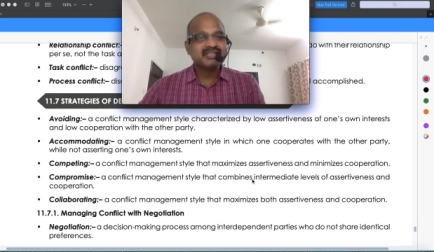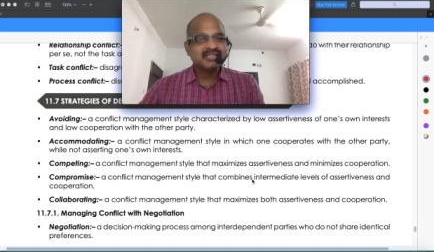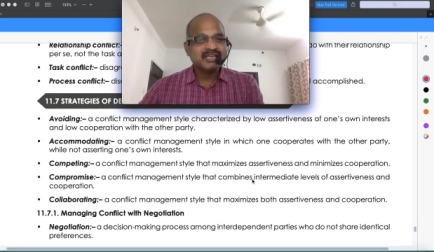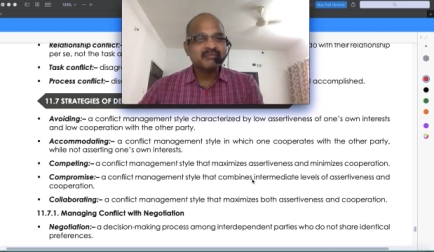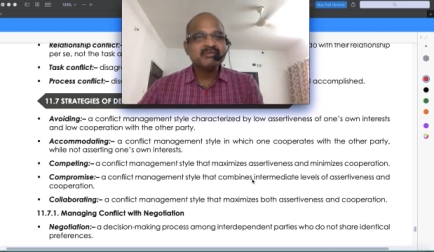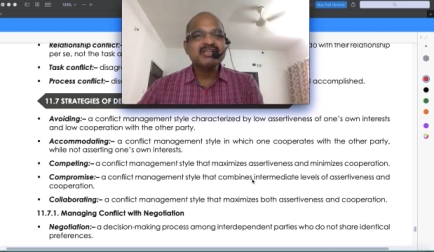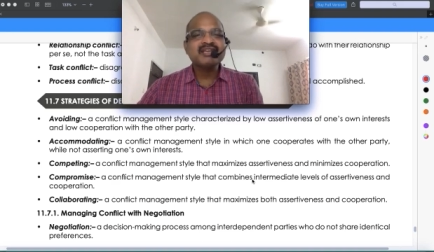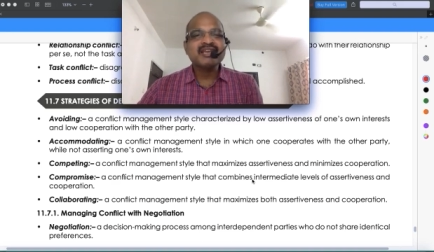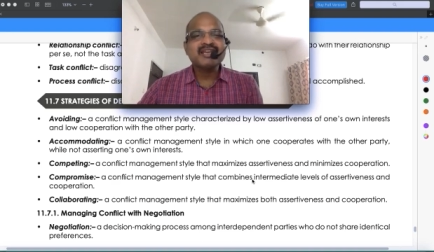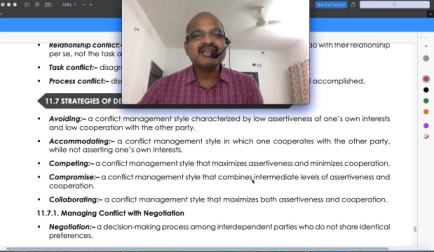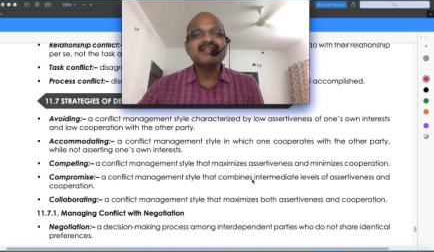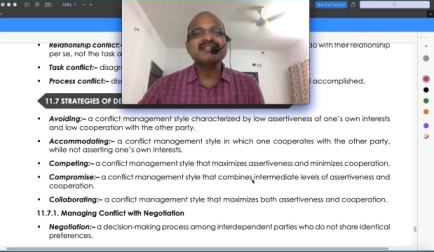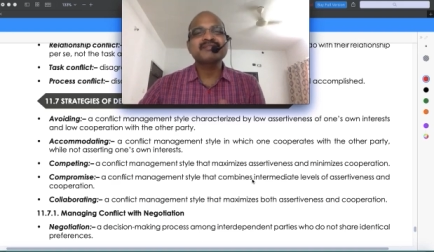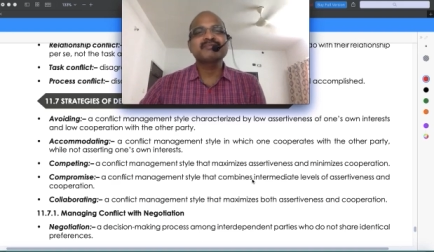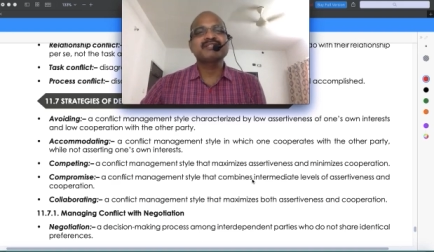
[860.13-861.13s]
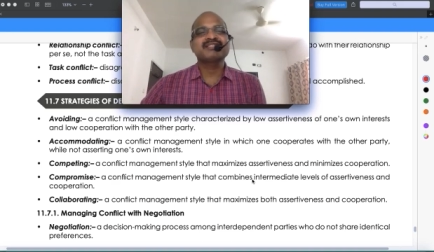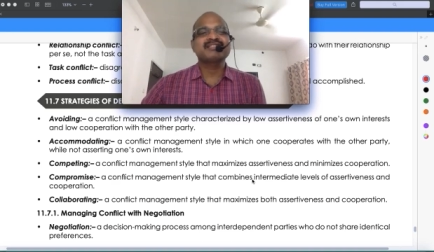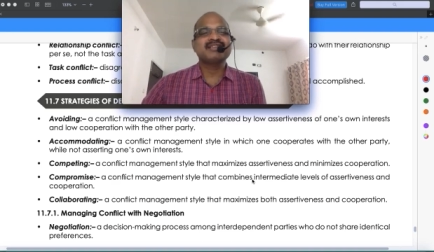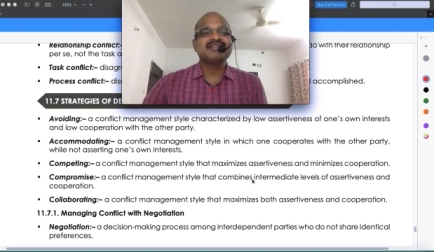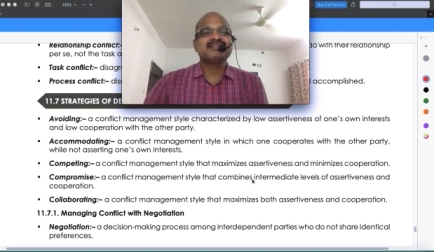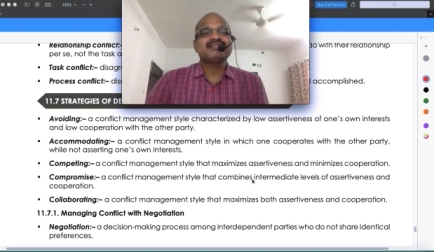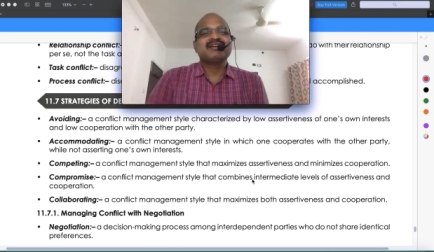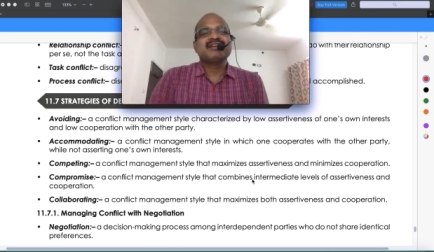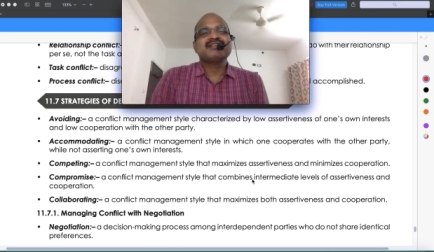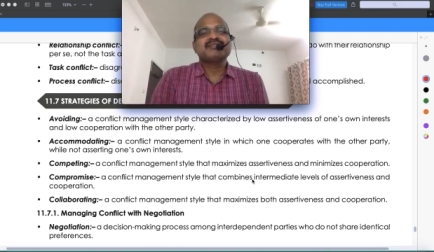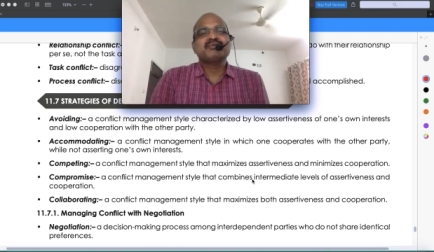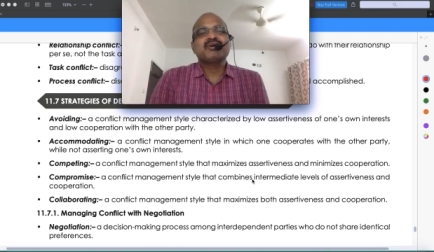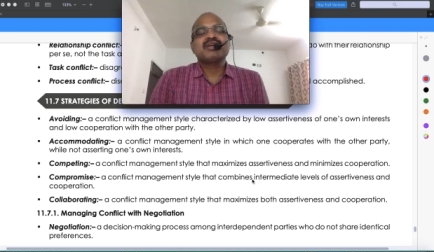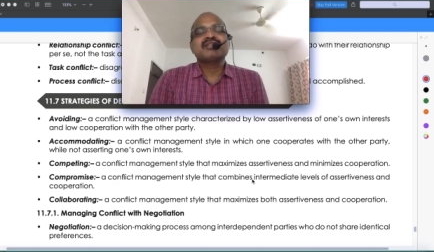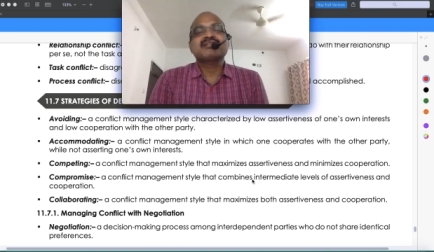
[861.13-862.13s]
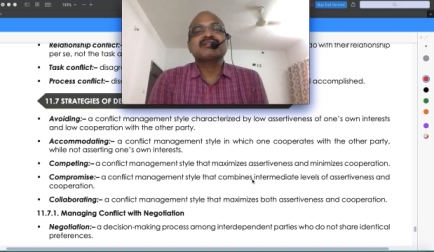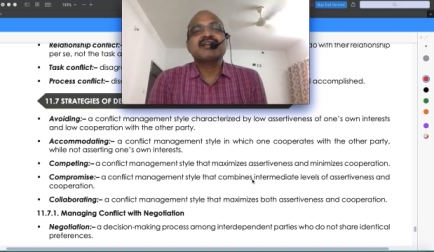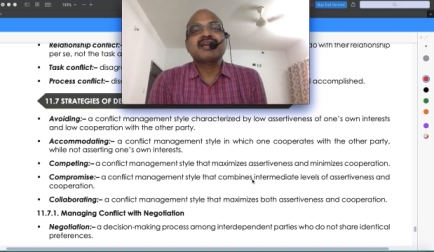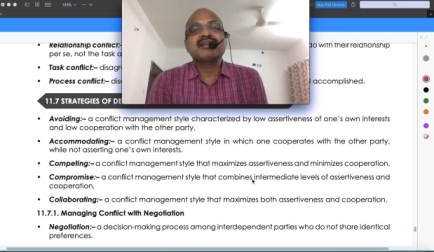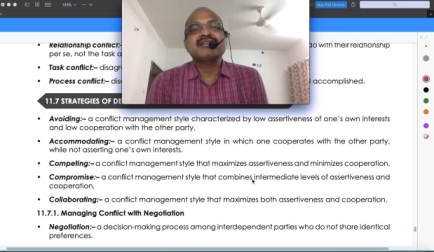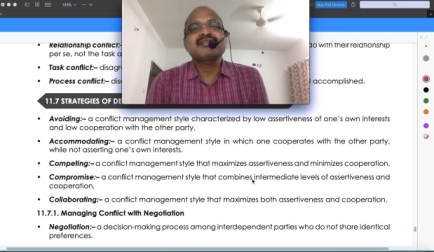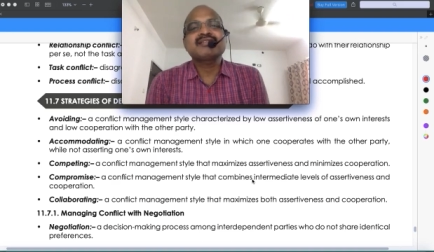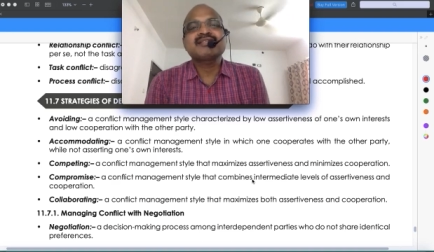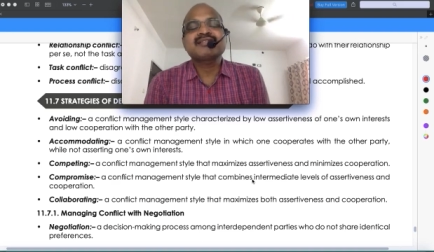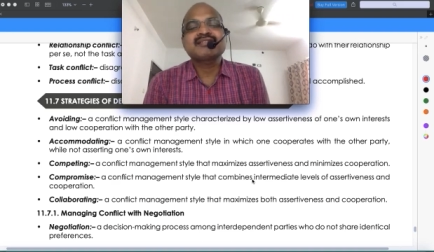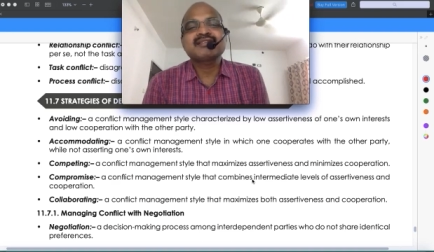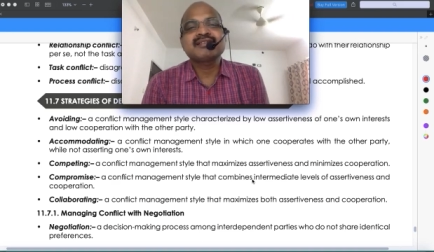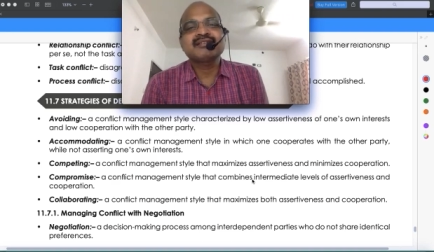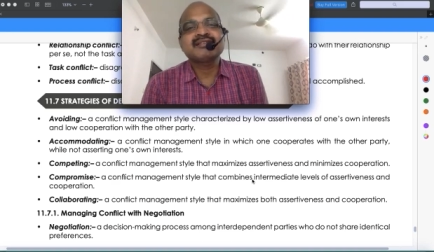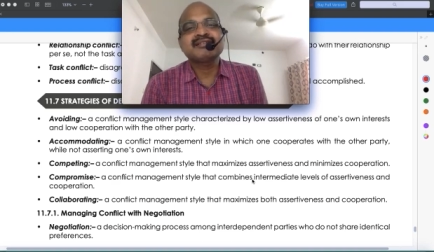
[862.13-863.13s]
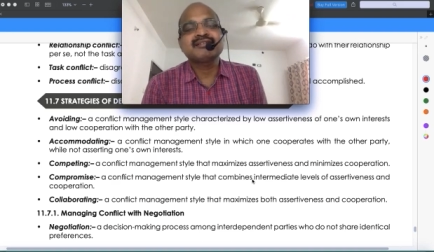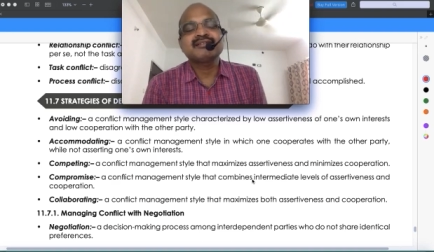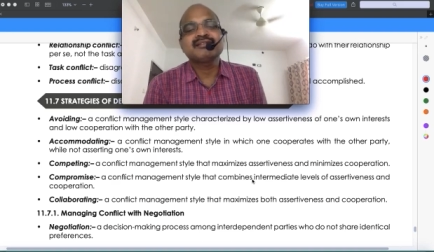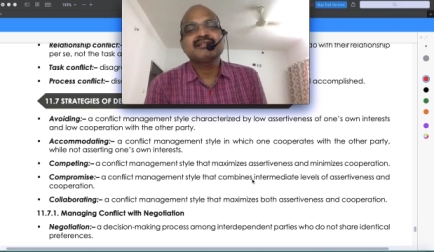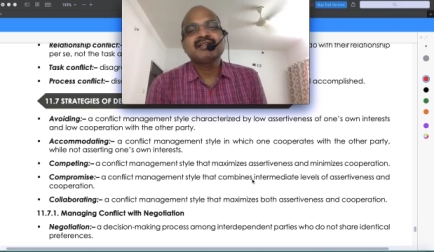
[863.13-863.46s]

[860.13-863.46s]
double a triple c that is what strategies uh,